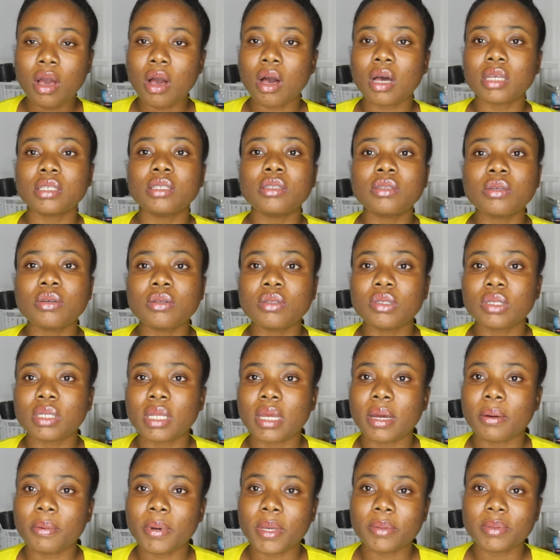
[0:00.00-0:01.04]
or just go to
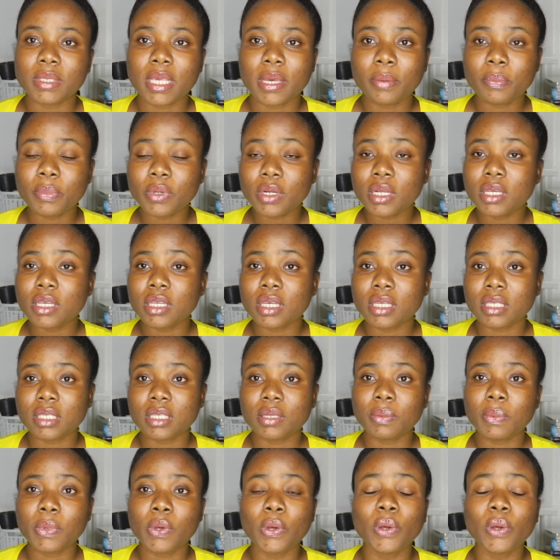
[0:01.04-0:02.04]
their website, put in your zip